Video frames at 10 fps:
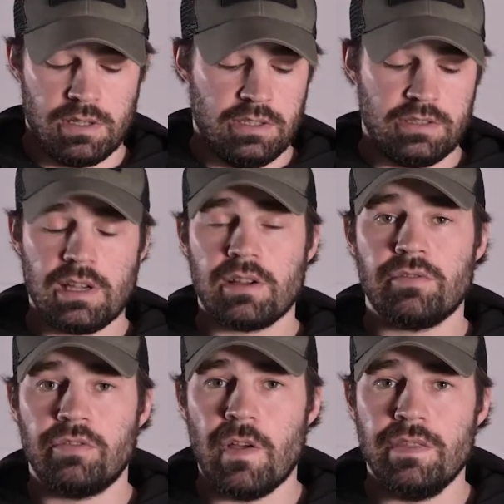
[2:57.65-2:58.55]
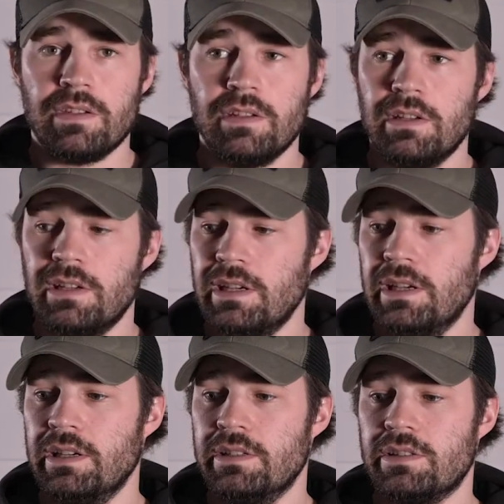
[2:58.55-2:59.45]
Your second friend
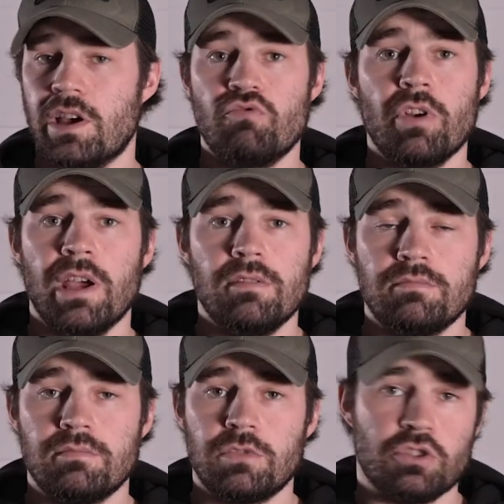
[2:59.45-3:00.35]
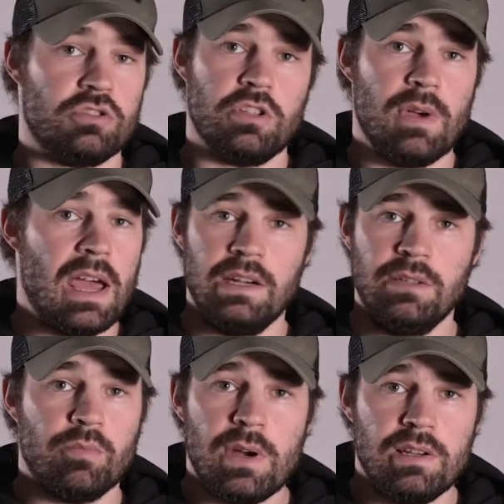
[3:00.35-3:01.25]
is a runner, doesn't do any
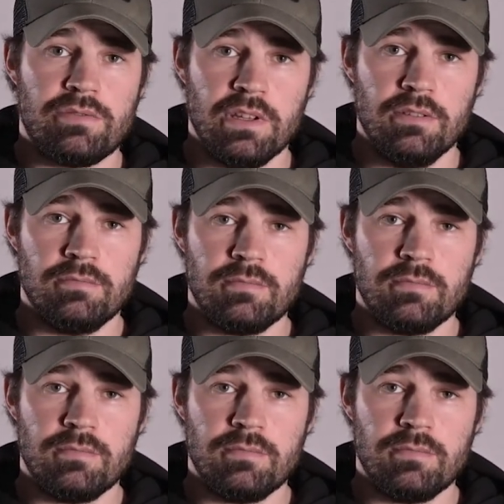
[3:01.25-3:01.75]
weightlifting.